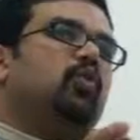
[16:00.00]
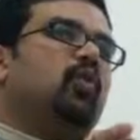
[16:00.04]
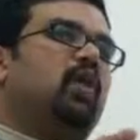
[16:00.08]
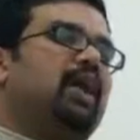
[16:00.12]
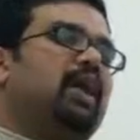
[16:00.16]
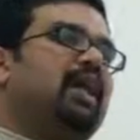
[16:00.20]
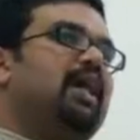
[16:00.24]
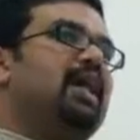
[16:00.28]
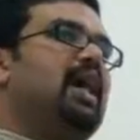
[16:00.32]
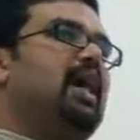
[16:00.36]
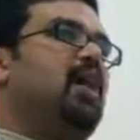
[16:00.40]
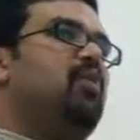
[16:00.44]
to
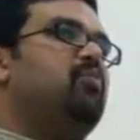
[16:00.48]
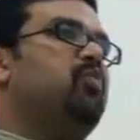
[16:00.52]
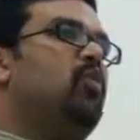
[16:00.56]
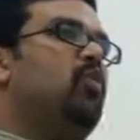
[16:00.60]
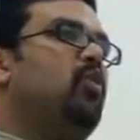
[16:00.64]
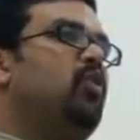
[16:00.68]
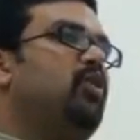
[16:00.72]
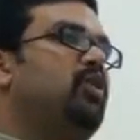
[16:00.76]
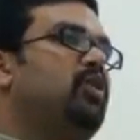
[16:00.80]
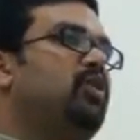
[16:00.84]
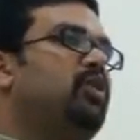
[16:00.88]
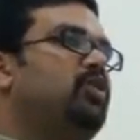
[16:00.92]
worry
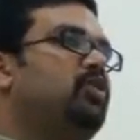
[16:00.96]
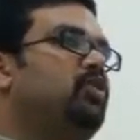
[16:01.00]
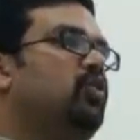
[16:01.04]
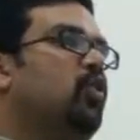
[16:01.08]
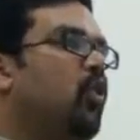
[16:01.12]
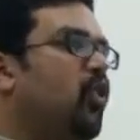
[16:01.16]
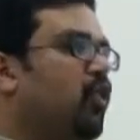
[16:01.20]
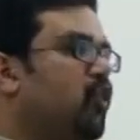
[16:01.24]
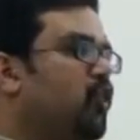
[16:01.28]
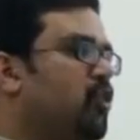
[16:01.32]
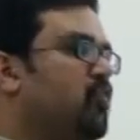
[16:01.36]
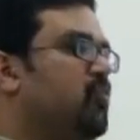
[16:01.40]
about
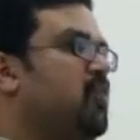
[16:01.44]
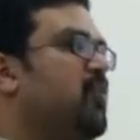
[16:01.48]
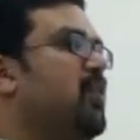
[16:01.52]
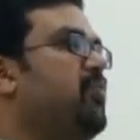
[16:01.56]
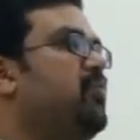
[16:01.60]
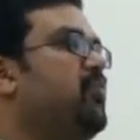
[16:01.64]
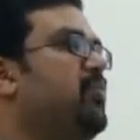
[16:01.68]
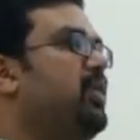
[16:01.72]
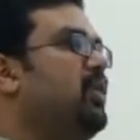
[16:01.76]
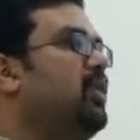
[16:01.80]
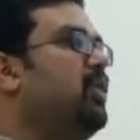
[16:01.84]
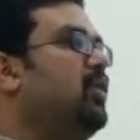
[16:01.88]
those
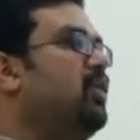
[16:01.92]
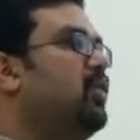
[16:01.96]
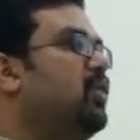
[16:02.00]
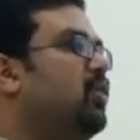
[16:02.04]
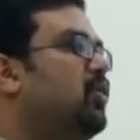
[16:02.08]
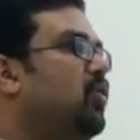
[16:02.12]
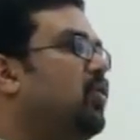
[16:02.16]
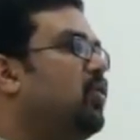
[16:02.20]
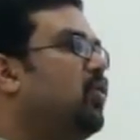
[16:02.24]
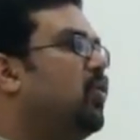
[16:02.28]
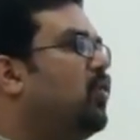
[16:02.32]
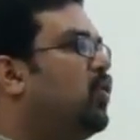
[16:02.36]
people
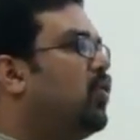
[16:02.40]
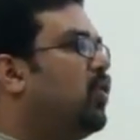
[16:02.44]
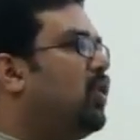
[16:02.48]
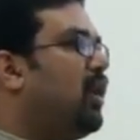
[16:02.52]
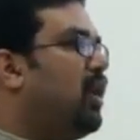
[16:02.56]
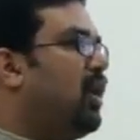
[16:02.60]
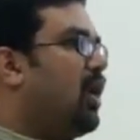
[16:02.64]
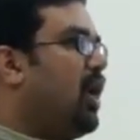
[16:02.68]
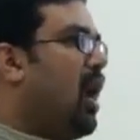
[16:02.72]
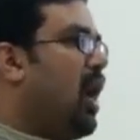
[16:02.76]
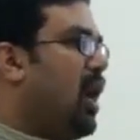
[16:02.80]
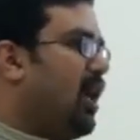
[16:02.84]
who
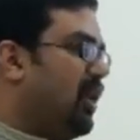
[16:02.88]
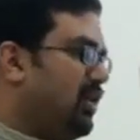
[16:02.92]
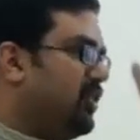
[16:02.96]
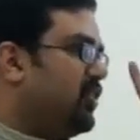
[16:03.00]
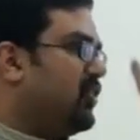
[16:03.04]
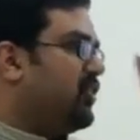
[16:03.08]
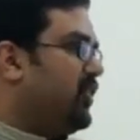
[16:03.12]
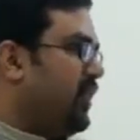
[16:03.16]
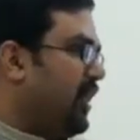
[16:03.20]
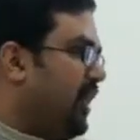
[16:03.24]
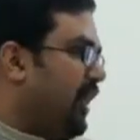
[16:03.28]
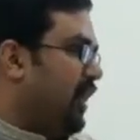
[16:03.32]
can't
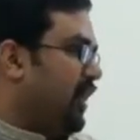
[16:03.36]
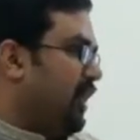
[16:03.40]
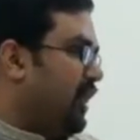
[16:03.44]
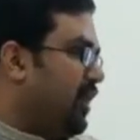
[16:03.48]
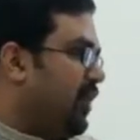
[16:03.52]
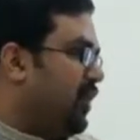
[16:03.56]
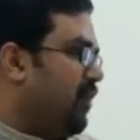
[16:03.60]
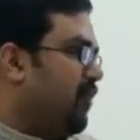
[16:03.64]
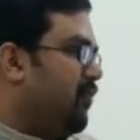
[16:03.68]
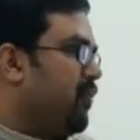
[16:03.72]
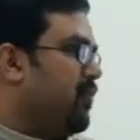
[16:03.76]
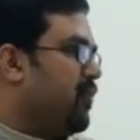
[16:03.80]
see
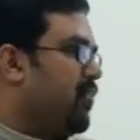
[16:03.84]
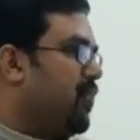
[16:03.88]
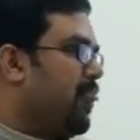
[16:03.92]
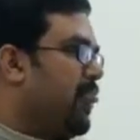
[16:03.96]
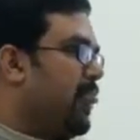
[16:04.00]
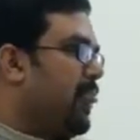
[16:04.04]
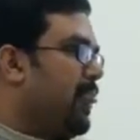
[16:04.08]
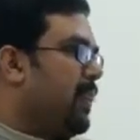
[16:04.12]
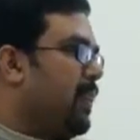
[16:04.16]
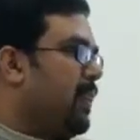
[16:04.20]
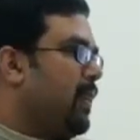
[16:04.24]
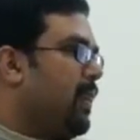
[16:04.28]

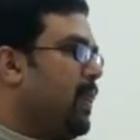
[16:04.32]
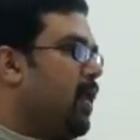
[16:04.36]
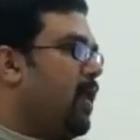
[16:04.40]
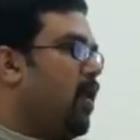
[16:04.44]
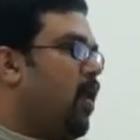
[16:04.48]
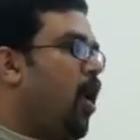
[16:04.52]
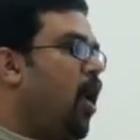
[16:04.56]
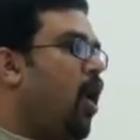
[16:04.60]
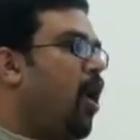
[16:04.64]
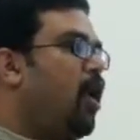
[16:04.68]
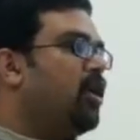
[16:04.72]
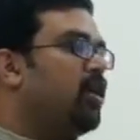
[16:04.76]

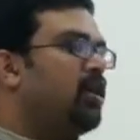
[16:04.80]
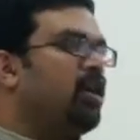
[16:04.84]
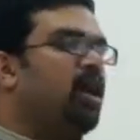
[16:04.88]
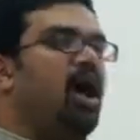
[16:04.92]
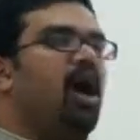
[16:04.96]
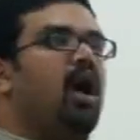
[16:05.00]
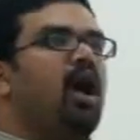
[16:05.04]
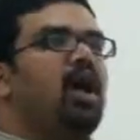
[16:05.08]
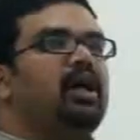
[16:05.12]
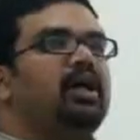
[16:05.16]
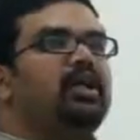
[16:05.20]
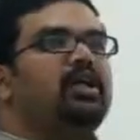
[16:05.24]
or
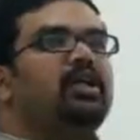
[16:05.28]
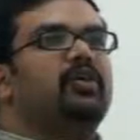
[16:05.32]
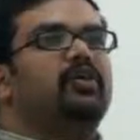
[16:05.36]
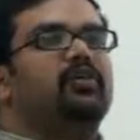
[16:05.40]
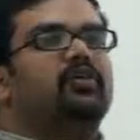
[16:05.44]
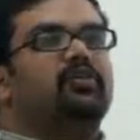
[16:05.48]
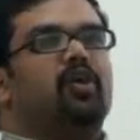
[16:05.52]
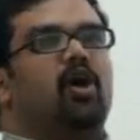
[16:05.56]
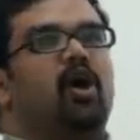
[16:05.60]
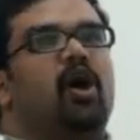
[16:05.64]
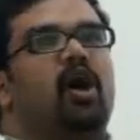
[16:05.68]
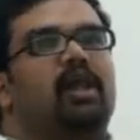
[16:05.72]
can't
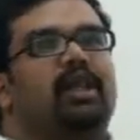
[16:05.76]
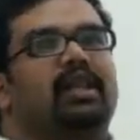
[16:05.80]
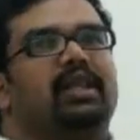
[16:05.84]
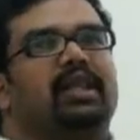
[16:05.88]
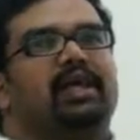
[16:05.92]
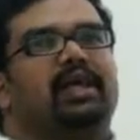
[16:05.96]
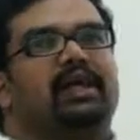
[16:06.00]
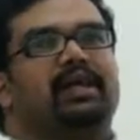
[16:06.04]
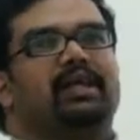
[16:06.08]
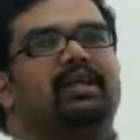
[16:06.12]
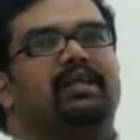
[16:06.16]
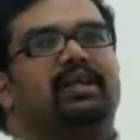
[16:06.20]
use all
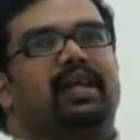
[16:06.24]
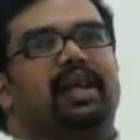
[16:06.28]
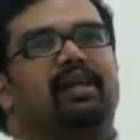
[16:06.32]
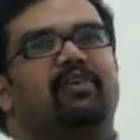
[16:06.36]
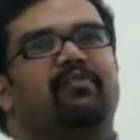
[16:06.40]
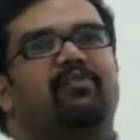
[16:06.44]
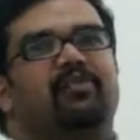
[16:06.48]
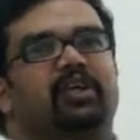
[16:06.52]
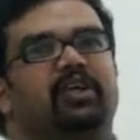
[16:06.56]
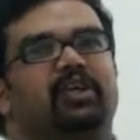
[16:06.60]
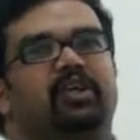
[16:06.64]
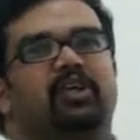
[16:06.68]
their
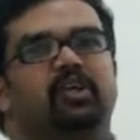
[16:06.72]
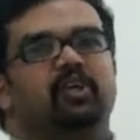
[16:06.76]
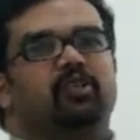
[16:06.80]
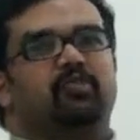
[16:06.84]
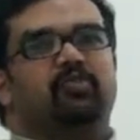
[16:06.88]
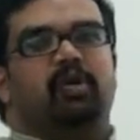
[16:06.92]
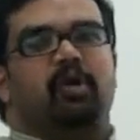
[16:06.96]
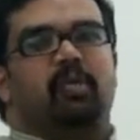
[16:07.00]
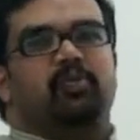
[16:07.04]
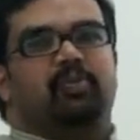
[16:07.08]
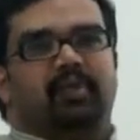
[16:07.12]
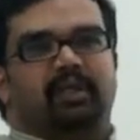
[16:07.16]
10 fingers
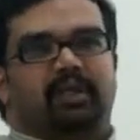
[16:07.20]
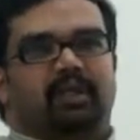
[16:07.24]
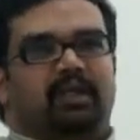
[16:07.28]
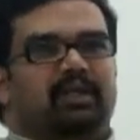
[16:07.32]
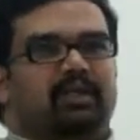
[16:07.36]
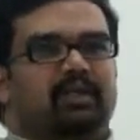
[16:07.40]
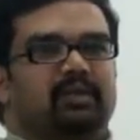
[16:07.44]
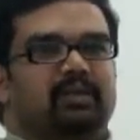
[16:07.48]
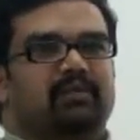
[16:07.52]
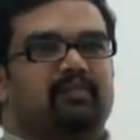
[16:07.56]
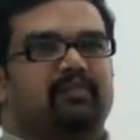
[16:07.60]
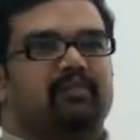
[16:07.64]
properly.
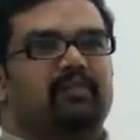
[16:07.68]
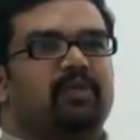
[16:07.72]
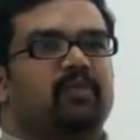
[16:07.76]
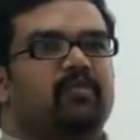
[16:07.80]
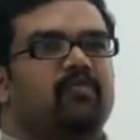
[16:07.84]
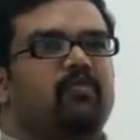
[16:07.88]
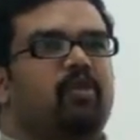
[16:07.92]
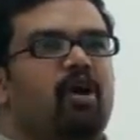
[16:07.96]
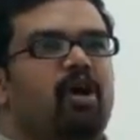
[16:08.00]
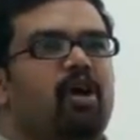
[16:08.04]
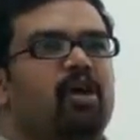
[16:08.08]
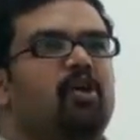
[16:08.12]

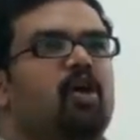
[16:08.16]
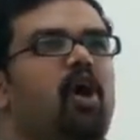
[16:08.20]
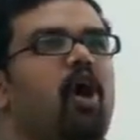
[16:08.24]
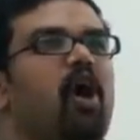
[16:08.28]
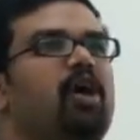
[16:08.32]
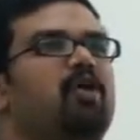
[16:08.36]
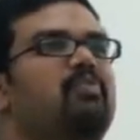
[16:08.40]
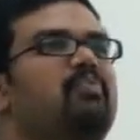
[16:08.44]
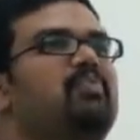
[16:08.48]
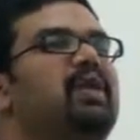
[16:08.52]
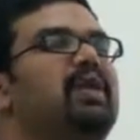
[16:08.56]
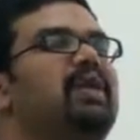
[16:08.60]
We are
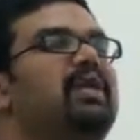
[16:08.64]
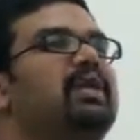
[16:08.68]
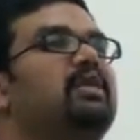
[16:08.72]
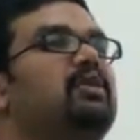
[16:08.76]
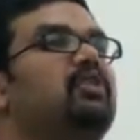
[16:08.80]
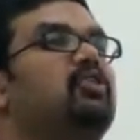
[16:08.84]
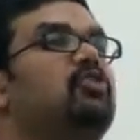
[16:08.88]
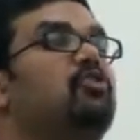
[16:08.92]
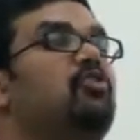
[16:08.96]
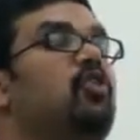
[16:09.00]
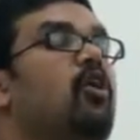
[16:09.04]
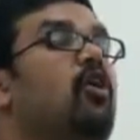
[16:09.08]
not
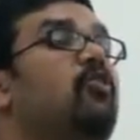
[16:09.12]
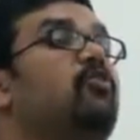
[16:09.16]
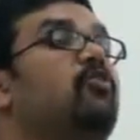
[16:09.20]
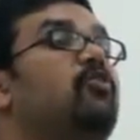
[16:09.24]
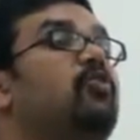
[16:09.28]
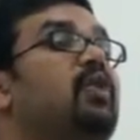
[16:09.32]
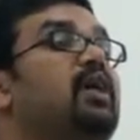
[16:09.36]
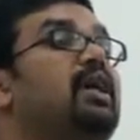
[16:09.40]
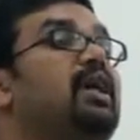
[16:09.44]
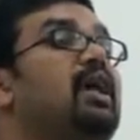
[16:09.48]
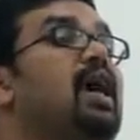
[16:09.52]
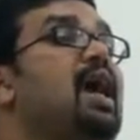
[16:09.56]
making the
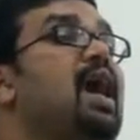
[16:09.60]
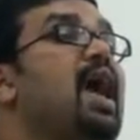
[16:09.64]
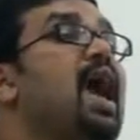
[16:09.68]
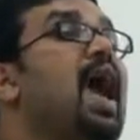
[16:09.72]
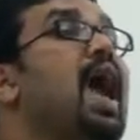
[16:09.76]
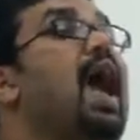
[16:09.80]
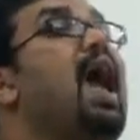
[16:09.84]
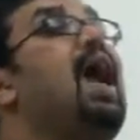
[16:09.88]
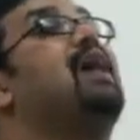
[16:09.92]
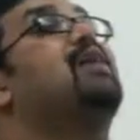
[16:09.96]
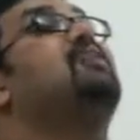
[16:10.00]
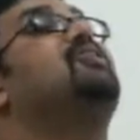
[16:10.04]
software
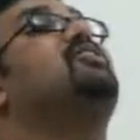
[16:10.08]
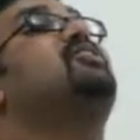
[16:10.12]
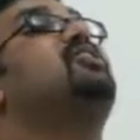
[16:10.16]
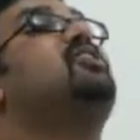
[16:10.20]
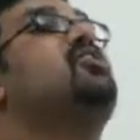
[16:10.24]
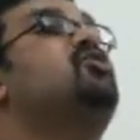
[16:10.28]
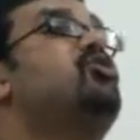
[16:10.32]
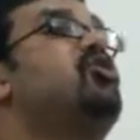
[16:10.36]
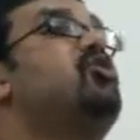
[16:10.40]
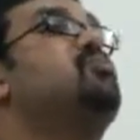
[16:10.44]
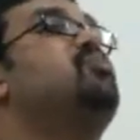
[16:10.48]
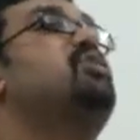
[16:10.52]

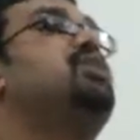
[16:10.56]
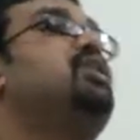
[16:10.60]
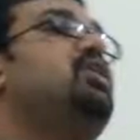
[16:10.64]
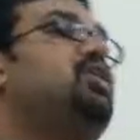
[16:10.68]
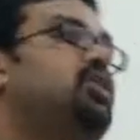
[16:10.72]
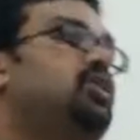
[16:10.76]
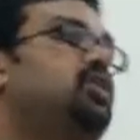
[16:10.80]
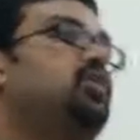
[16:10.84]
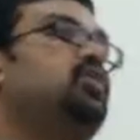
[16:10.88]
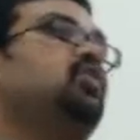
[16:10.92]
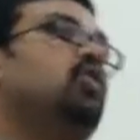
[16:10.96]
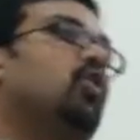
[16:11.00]
accessible
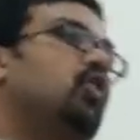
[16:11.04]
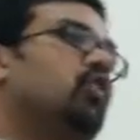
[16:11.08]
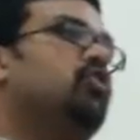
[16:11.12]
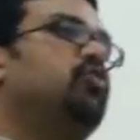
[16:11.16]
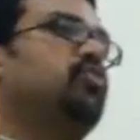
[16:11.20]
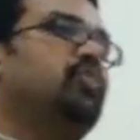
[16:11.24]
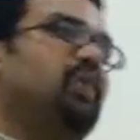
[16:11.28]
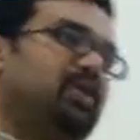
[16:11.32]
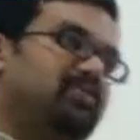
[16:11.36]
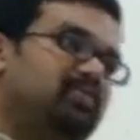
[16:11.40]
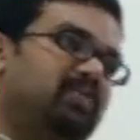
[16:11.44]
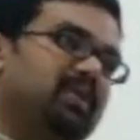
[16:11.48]
to
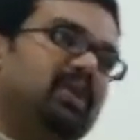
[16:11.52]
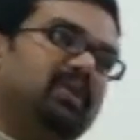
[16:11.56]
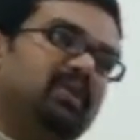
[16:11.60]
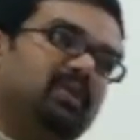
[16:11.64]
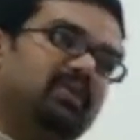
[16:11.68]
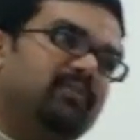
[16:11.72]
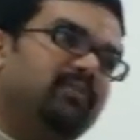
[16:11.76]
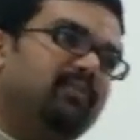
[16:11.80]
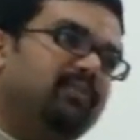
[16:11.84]
those people.